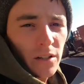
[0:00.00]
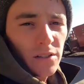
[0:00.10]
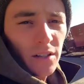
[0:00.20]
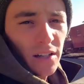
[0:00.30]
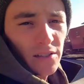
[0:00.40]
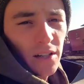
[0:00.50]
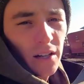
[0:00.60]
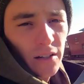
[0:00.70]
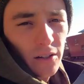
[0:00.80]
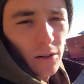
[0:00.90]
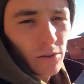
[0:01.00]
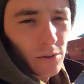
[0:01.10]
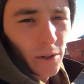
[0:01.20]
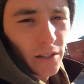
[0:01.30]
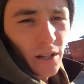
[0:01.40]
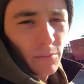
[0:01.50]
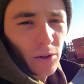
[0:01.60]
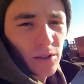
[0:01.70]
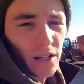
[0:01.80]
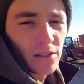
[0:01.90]
It's the next day here, so we got that
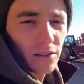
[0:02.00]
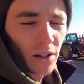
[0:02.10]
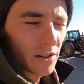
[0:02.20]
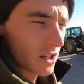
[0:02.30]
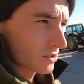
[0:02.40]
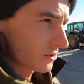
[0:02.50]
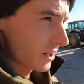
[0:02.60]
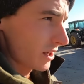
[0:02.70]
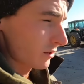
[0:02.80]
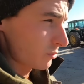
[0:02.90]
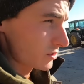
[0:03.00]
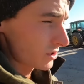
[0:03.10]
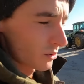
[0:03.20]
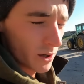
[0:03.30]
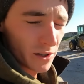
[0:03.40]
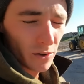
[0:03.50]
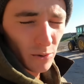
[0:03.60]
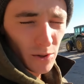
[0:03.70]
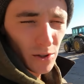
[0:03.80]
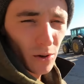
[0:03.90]
milk testing done yesterday. We're still waiting
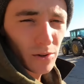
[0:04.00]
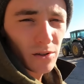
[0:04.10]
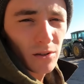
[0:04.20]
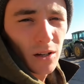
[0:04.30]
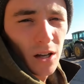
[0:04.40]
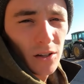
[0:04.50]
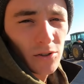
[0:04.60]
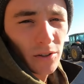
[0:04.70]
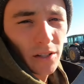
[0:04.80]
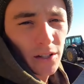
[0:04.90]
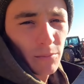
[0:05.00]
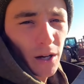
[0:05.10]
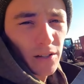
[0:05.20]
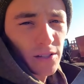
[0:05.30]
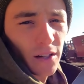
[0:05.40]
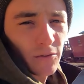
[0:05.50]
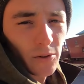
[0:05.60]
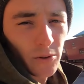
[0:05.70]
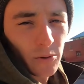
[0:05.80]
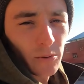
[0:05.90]
on the results. Should get them by this
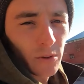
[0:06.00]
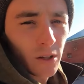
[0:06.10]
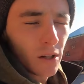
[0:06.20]
afternoon.